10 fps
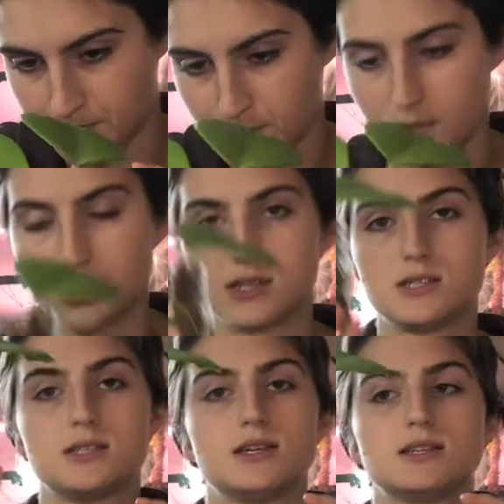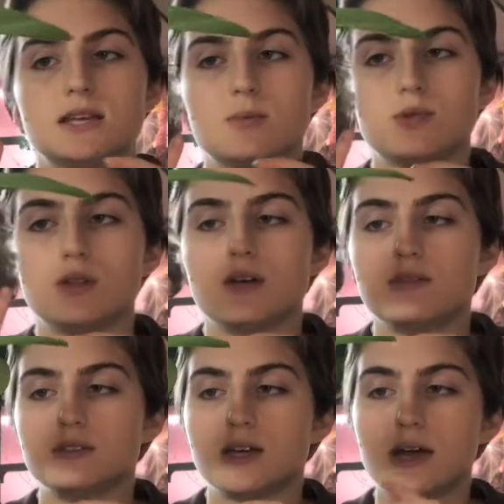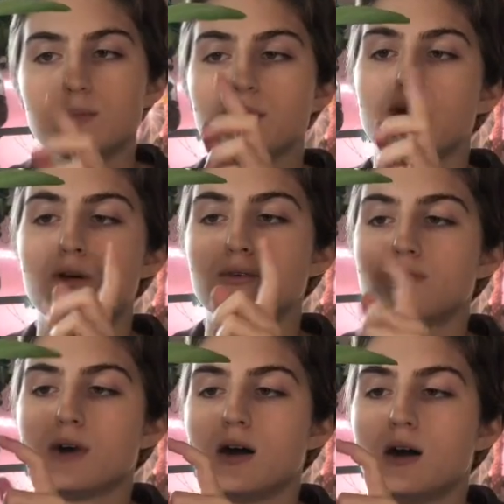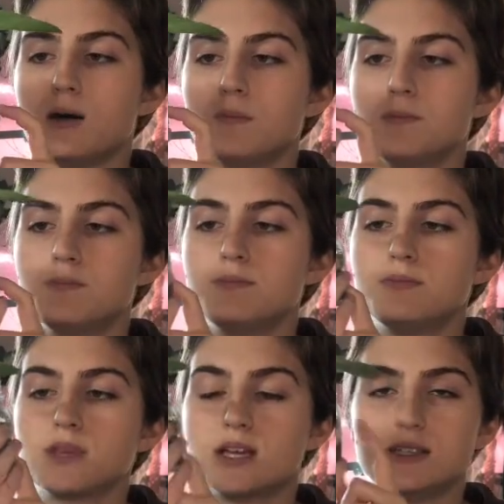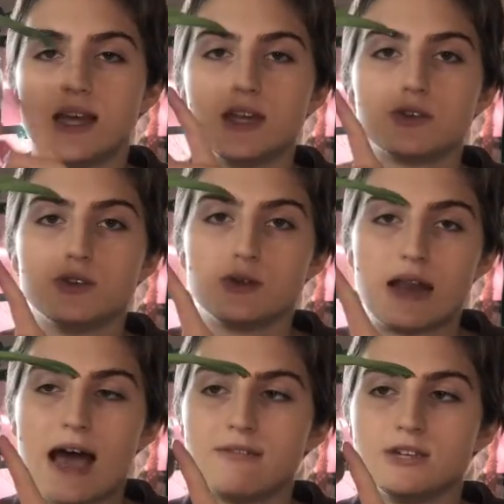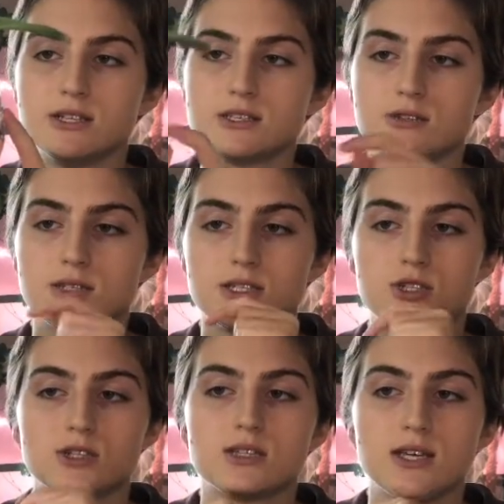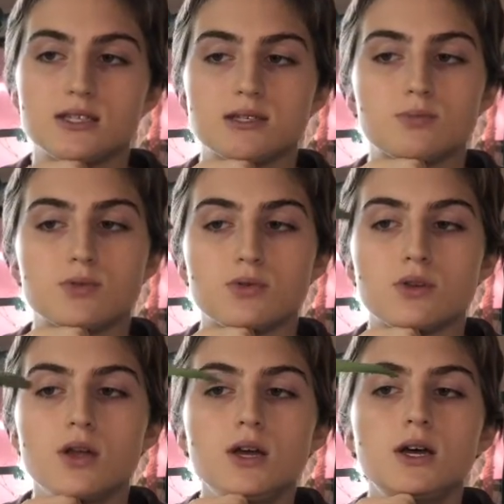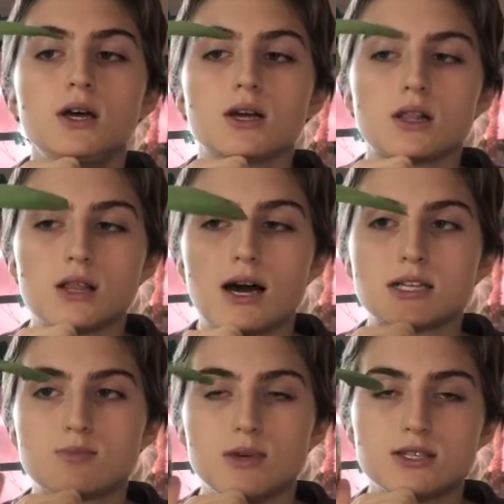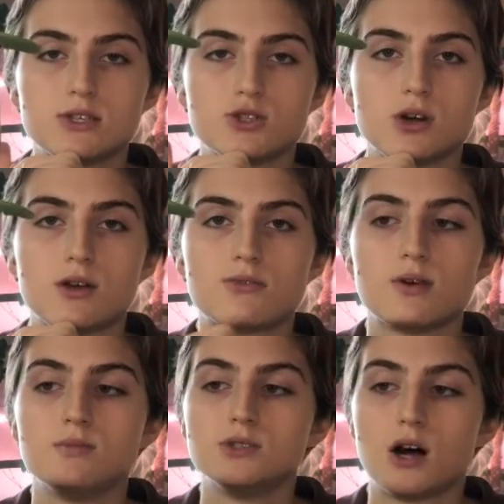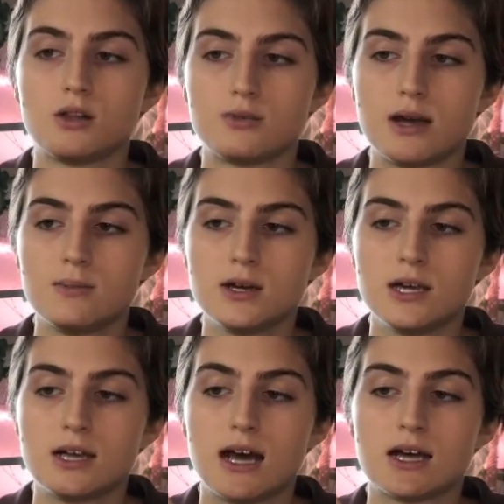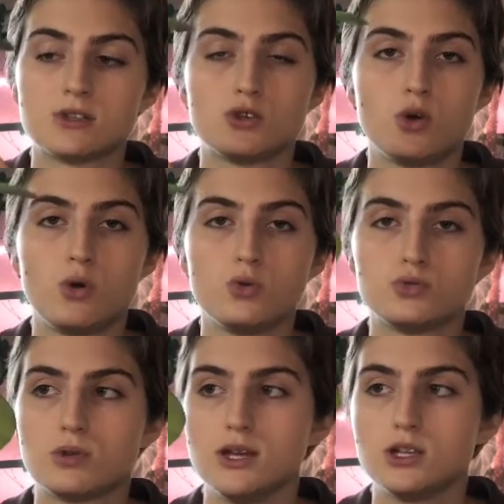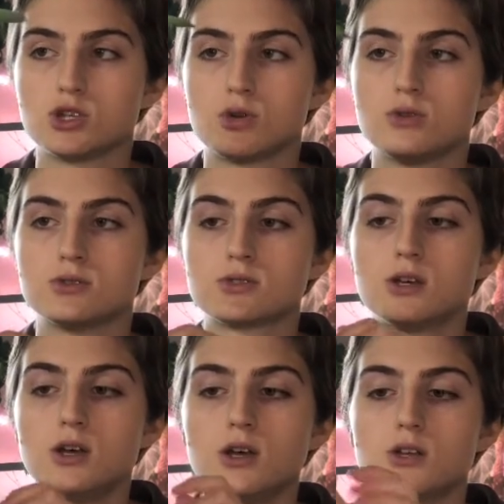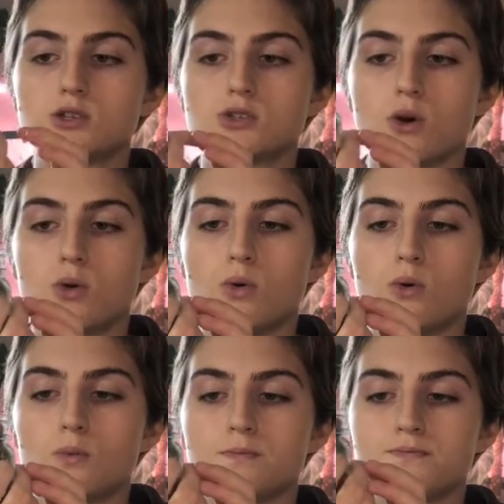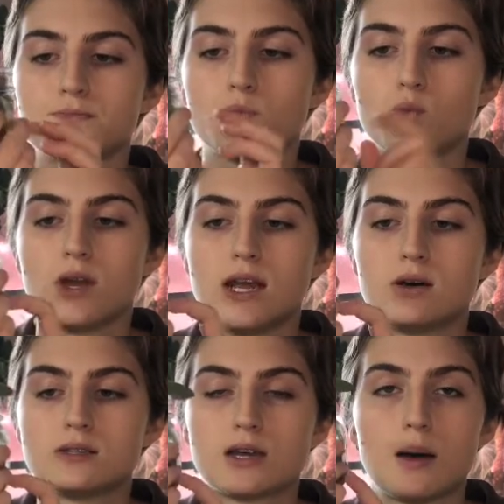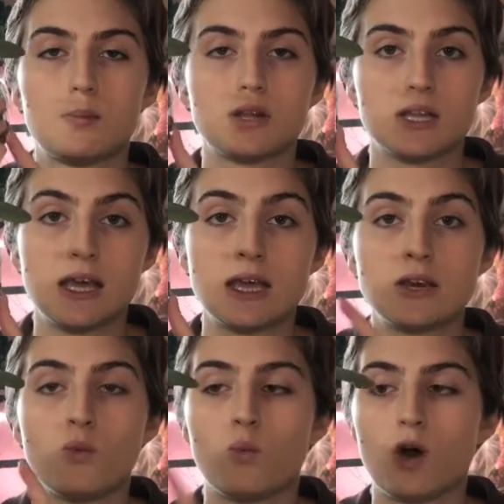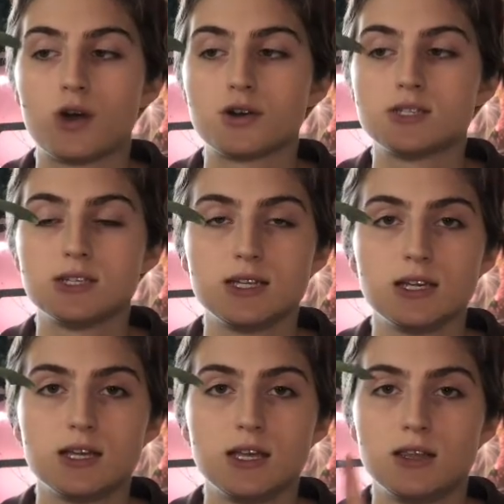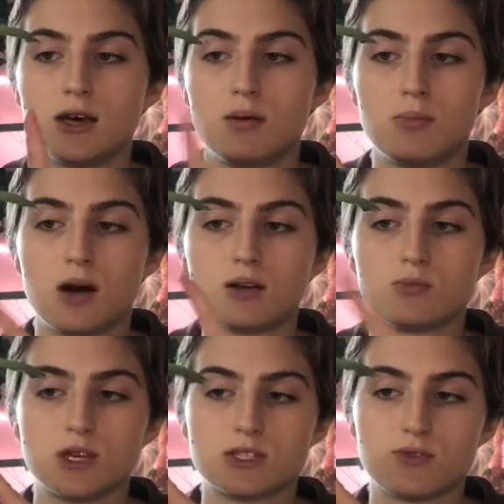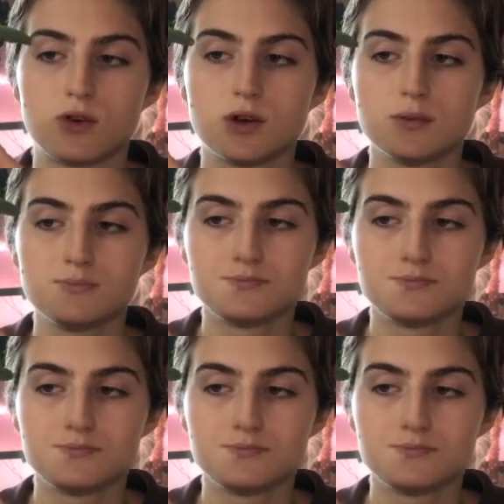But this is an example of a type of container you can have it in. So this is just a simple glass mason jar from Dollarama, and it has no drainage holes. So right now it's got plain water sitting in the bottom reservoir.